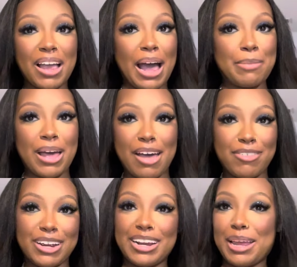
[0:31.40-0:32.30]
I'm
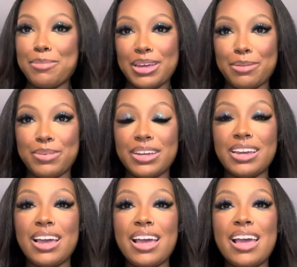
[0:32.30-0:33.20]
having a baby.
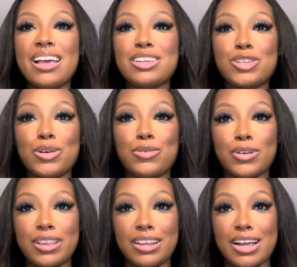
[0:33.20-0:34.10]
So for
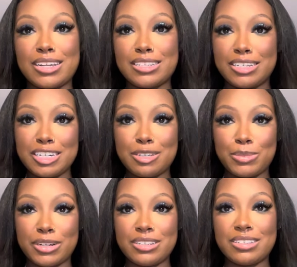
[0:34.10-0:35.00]
the last six
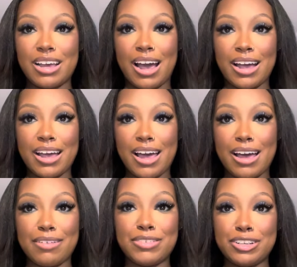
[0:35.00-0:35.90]
months, I
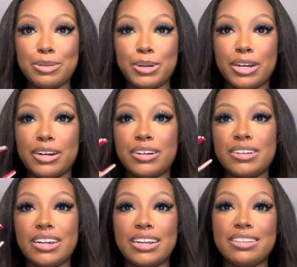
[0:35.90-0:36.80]
have disappeared
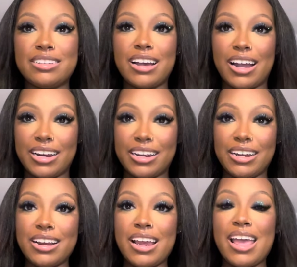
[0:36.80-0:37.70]
into
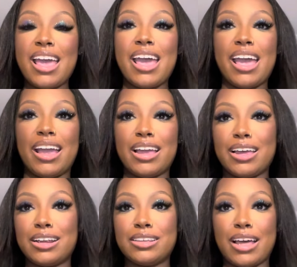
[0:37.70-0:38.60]
hiding
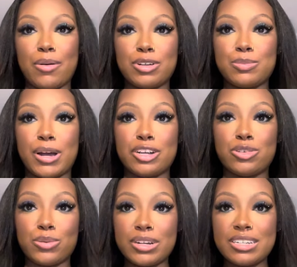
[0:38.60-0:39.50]
and that was by
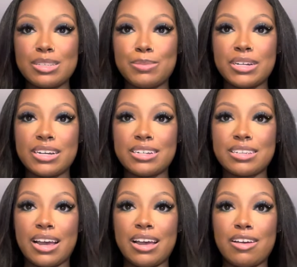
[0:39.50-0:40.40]
choice because
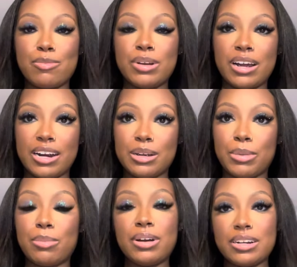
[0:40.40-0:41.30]
I have been hiding my
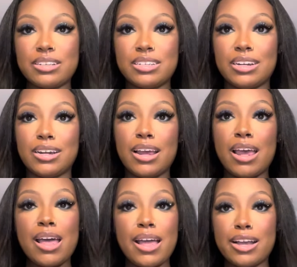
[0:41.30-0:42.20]
pregnancy.
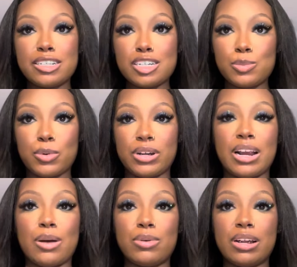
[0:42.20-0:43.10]
At this point,
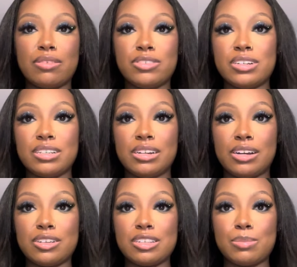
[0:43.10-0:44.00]
I would have just
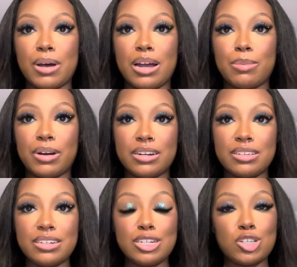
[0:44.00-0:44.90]
announced my
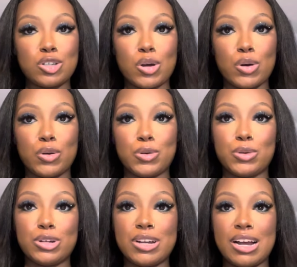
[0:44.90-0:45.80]
pregnancy, so
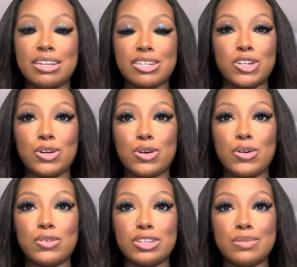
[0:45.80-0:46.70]
you guys can go
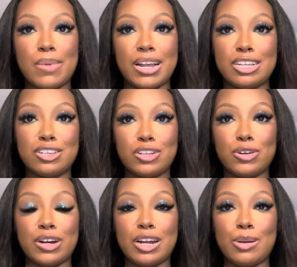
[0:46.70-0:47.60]
over to my
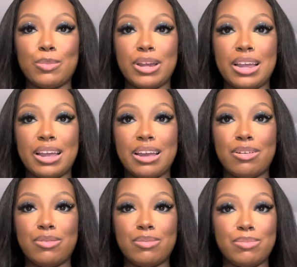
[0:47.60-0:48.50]
Instagram
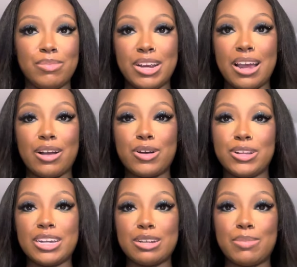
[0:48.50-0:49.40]
and yeah, go
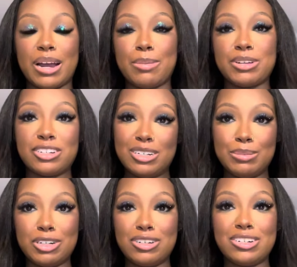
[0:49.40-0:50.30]
look at my maternity
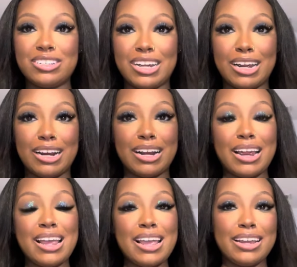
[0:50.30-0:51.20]
pictures and
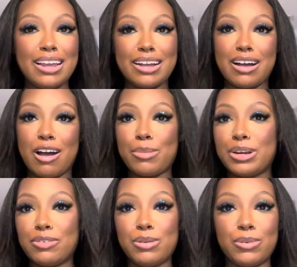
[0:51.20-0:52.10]
yeah, comment
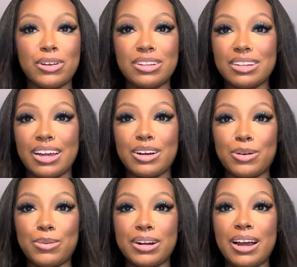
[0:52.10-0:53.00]
if you want, like or
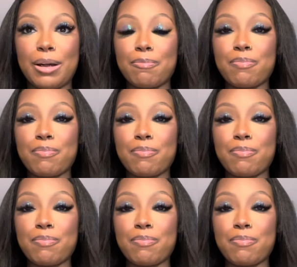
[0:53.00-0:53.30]
whatnot.